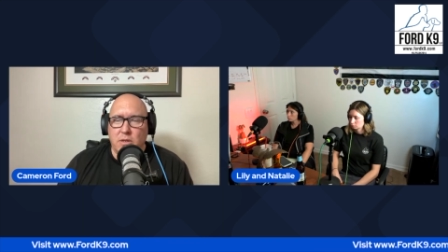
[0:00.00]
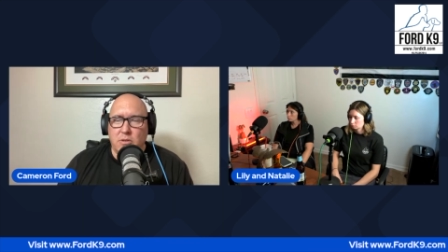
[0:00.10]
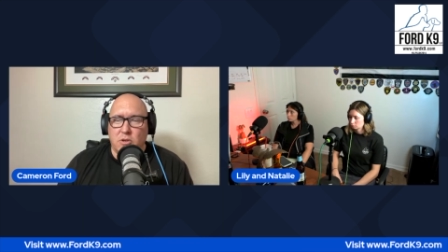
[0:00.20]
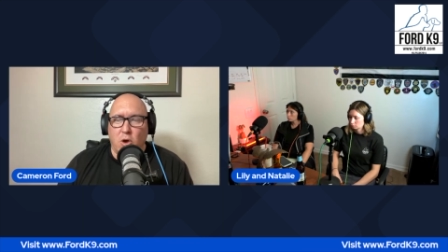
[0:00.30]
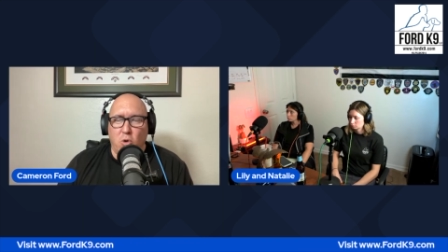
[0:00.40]

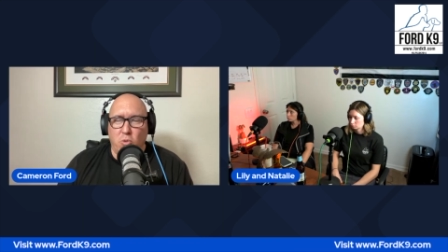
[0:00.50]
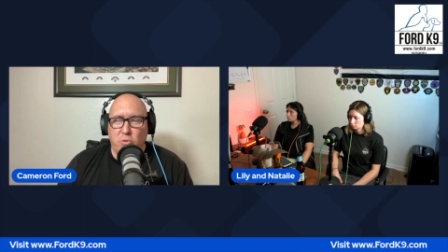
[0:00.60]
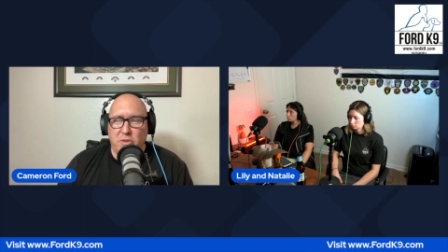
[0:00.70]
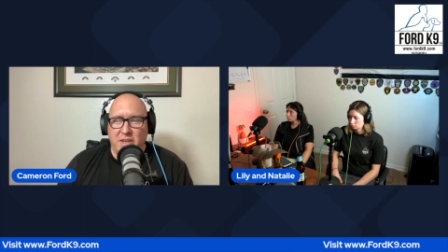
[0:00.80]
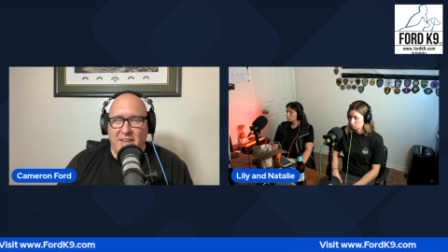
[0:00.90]

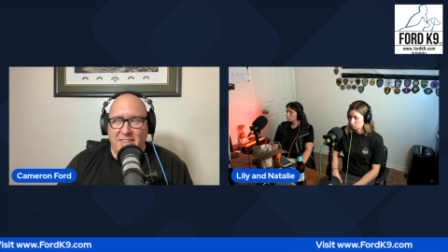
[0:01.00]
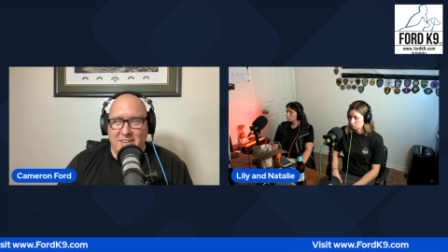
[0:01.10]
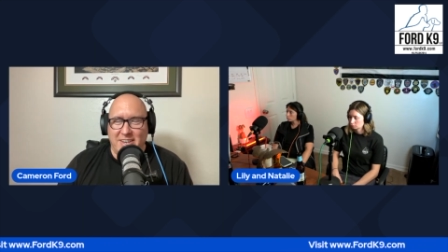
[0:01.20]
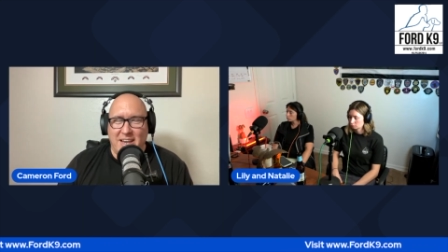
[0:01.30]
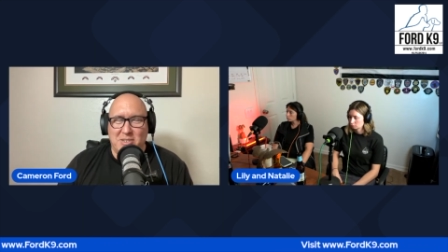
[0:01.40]
So
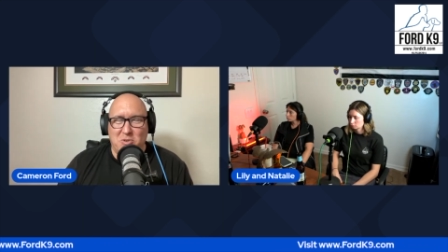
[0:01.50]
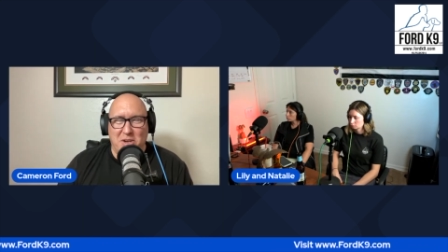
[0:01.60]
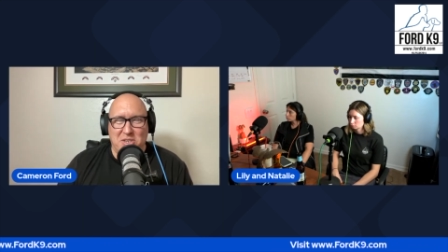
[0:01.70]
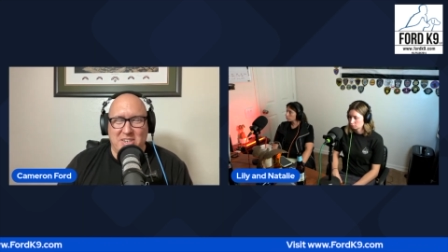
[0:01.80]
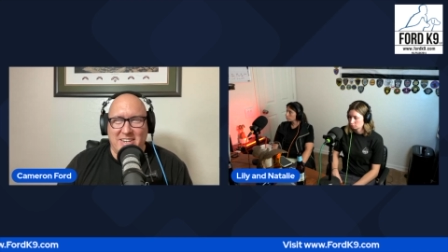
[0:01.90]
the next
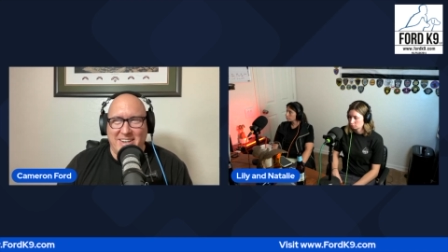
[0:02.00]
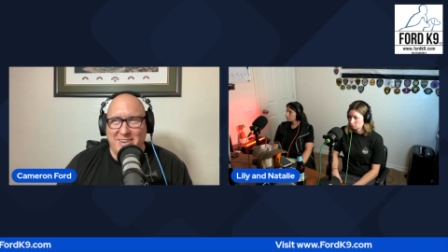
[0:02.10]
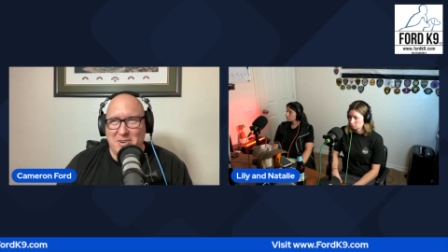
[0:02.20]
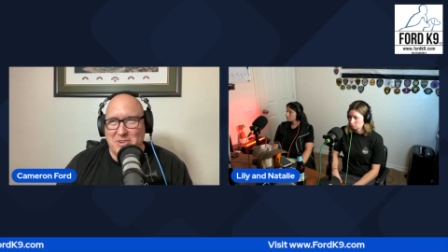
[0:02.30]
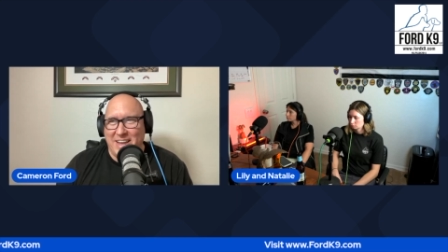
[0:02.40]
question, I
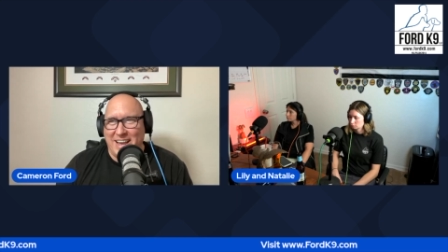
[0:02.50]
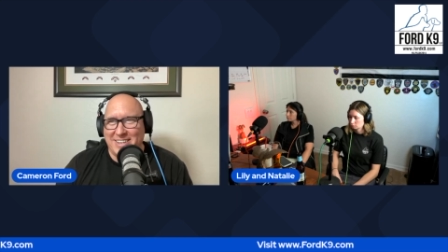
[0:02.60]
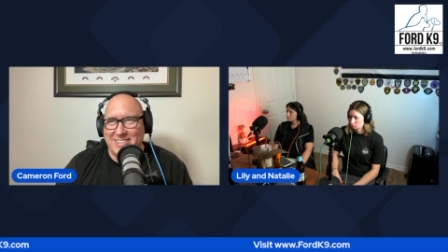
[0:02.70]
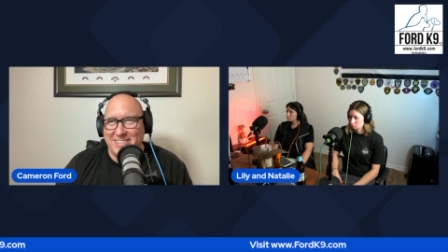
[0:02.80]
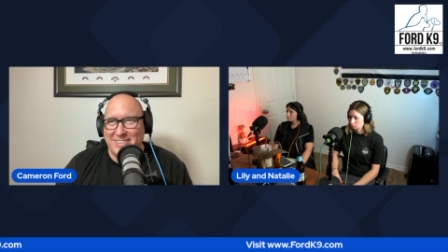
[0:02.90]
know
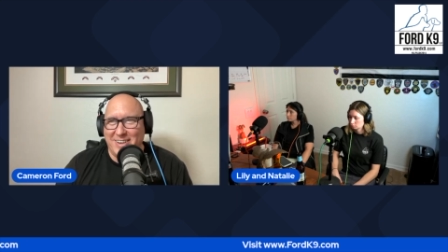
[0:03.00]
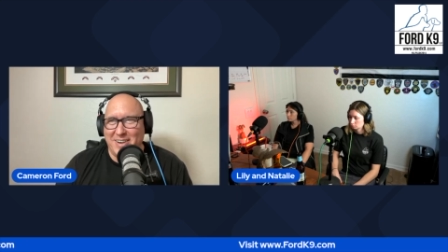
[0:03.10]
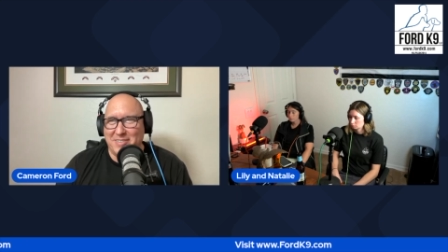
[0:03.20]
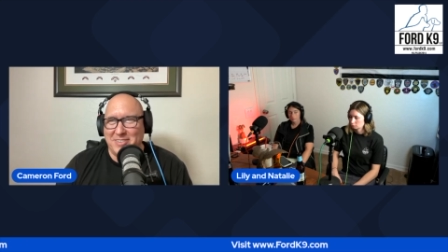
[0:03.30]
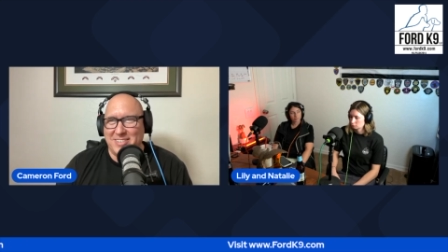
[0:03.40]
Natalie
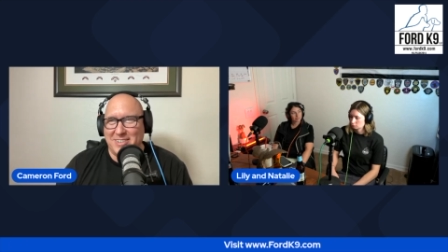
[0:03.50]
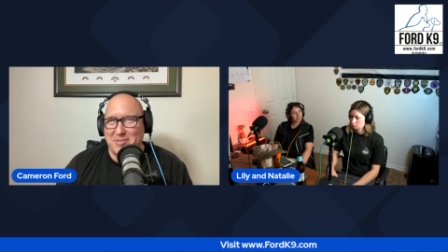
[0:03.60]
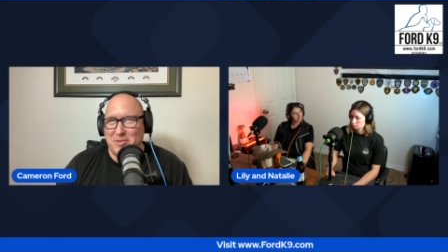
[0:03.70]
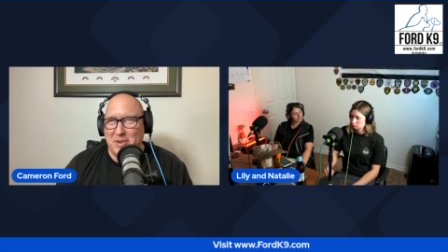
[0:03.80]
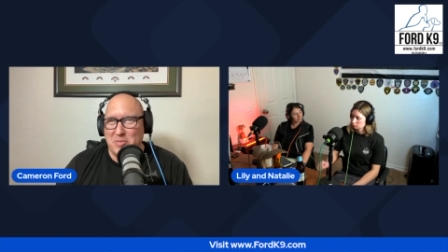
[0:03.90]
loves
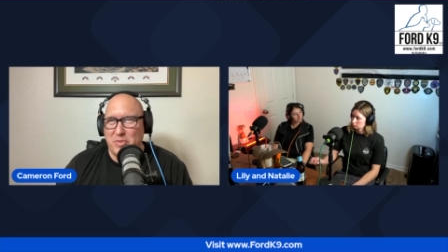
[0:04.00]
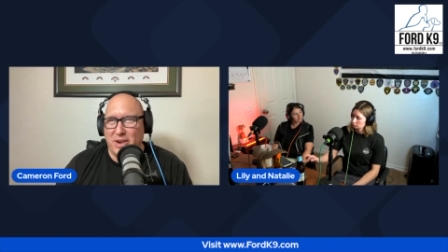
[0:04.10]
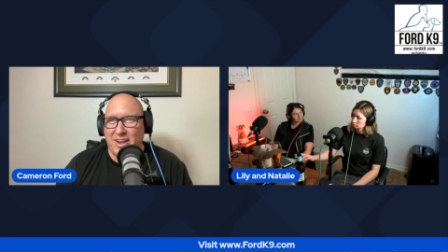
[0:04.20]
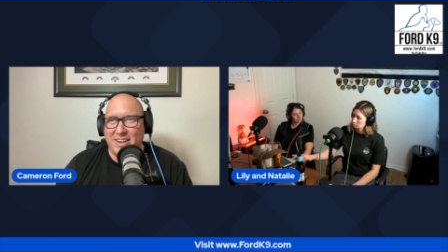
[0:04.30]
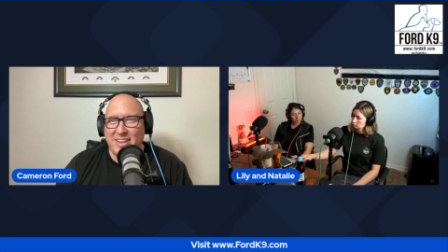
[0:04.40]
this one,
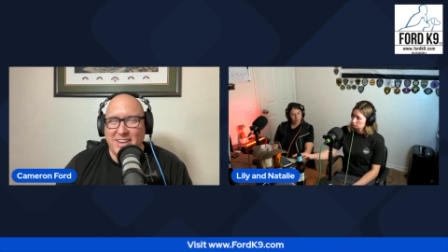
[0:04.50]
but